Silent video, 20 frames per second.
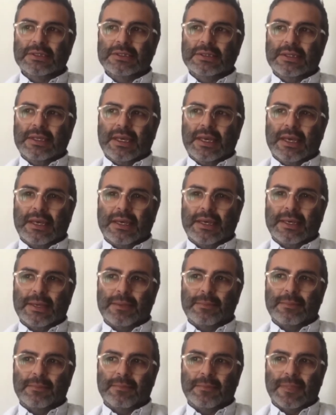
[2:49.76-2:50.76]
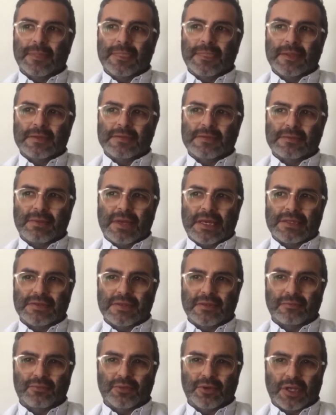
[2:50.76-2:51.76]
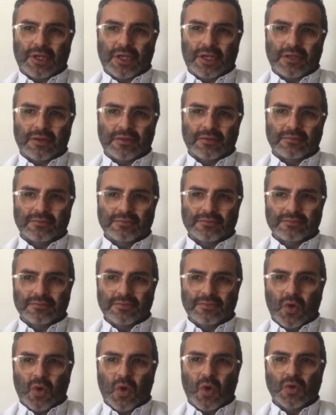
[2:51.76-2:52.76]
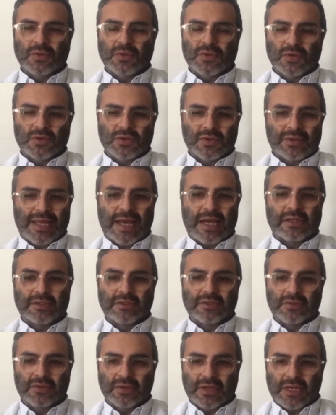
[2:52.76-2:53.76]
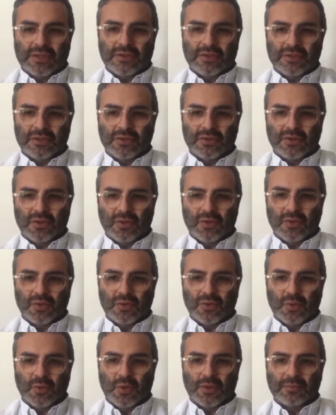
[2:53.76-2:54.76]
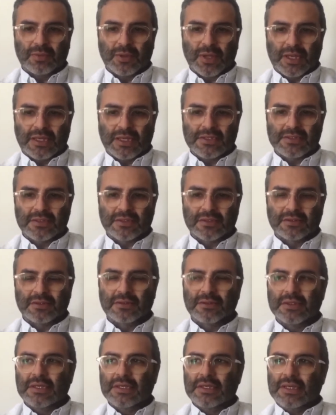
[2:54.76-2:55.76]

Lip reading: It's amazing bringing all sorts of talent together into one place, and